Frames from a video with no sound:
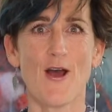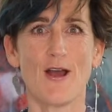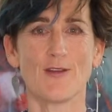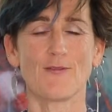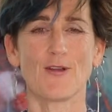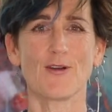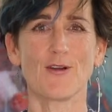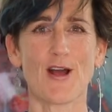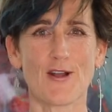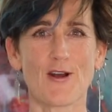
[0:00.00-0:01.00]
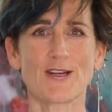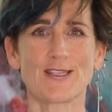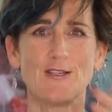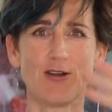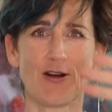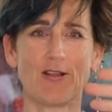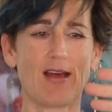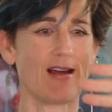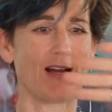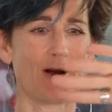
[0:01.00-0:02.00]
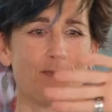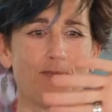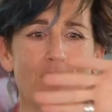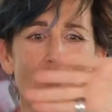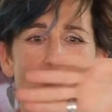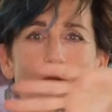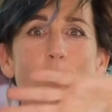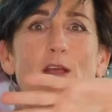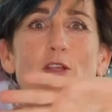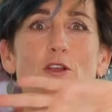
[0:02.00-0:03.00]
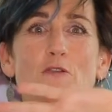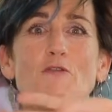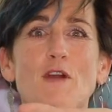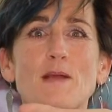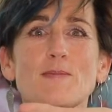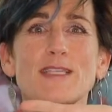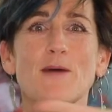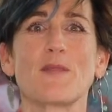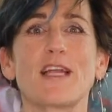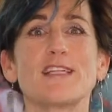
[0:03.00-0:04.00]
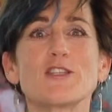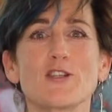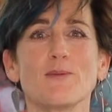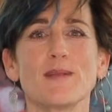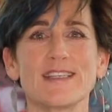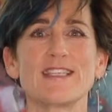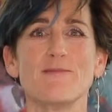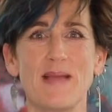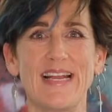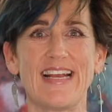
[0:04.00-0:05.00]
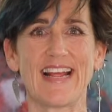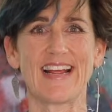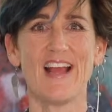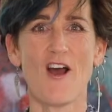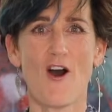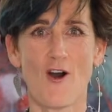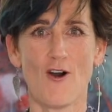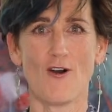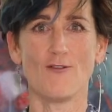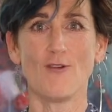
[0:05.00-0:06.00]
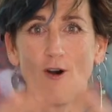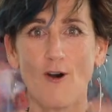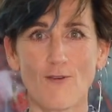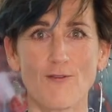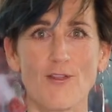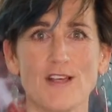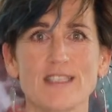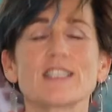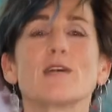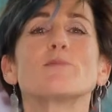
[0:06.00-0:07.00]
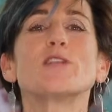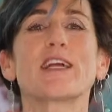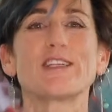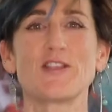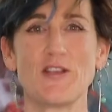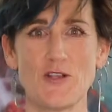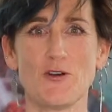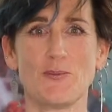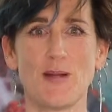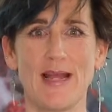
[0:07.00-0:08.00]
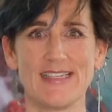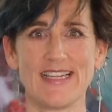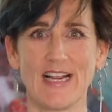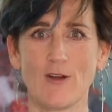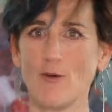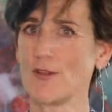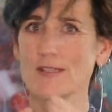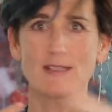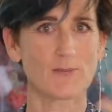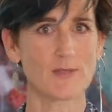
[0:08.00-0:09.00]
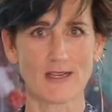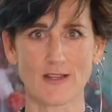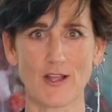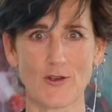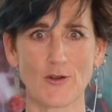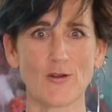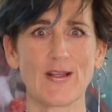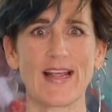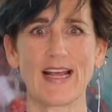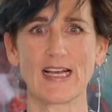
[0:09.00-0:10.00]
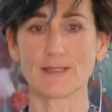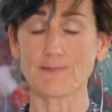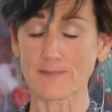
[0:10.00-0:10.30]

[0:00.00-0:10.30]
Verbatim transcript: if you're an artist, you know that. Um, the way that you frame something determines the meaning of, of the subject that you're painting or the subject that you're looking at.